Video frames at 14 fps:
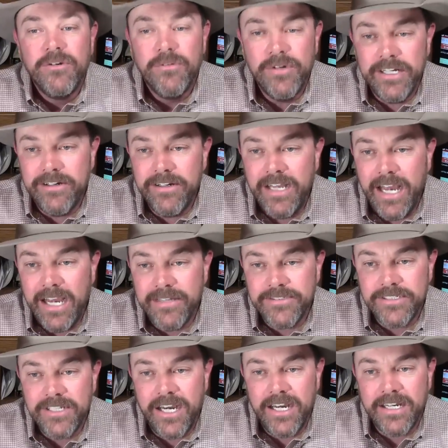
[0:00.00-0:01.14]
Winter
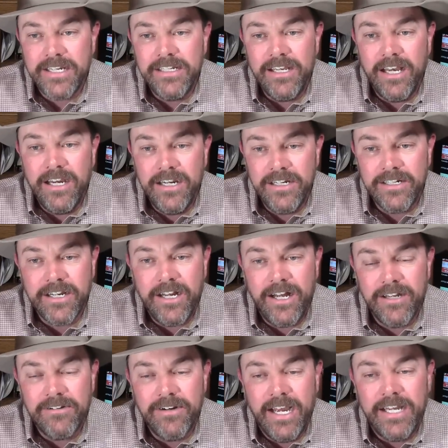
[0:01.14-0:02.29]
livestock in Lahana,
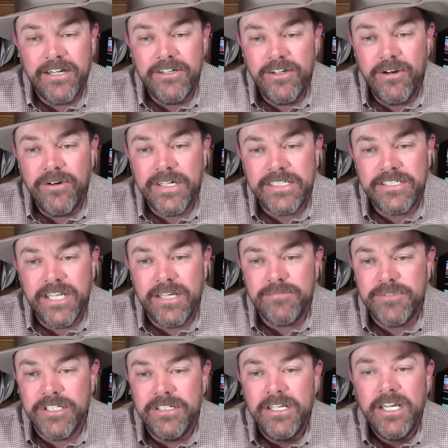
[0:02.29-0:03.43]
Colorado, no
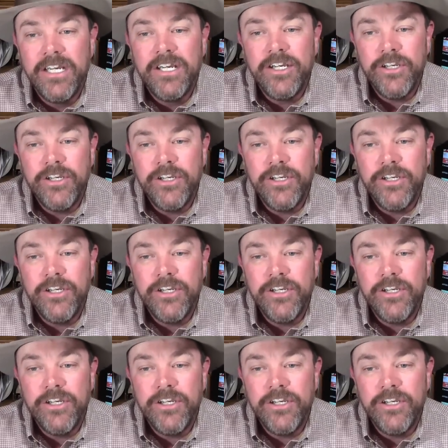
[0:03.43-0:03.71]
exception.